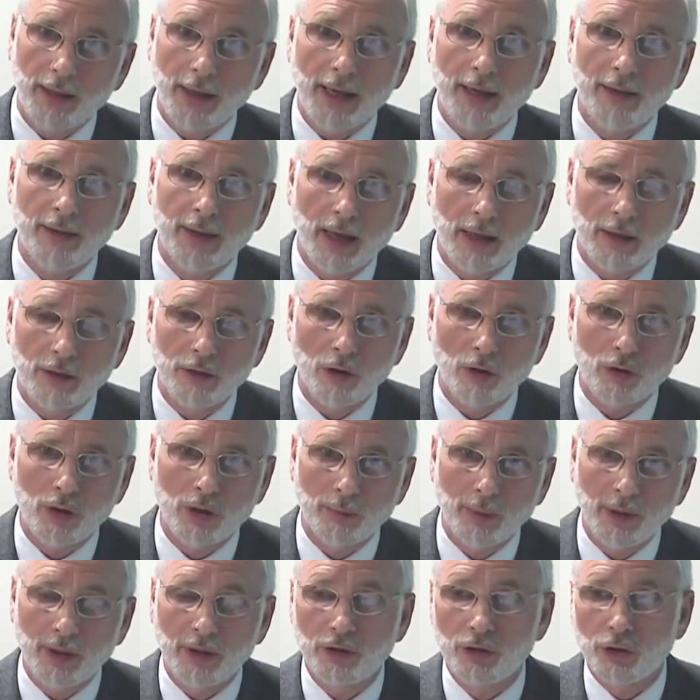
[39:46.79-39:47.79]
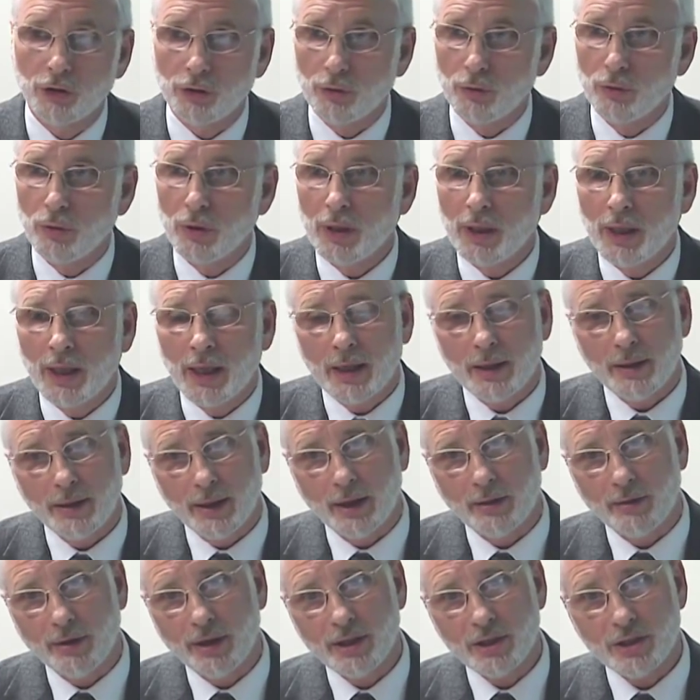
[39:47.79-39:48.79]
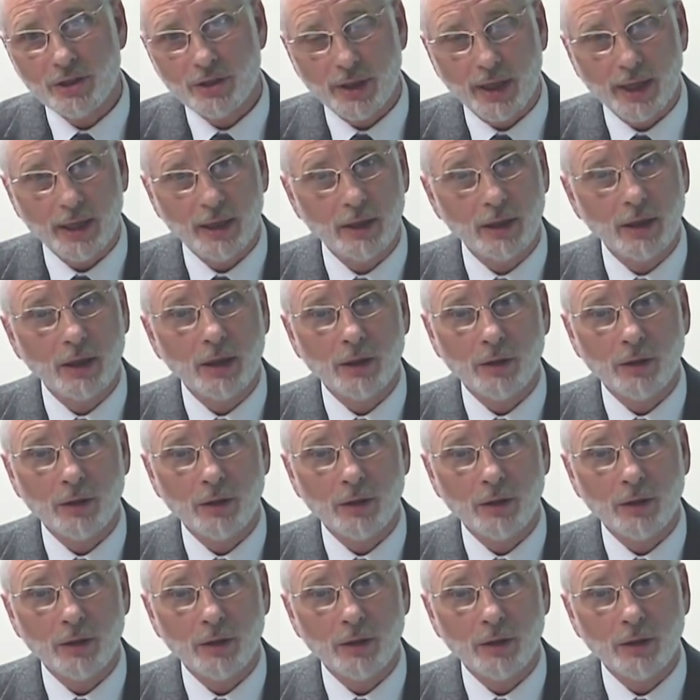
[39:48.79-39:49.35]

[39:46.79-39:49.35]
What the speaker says: In that document too, there is then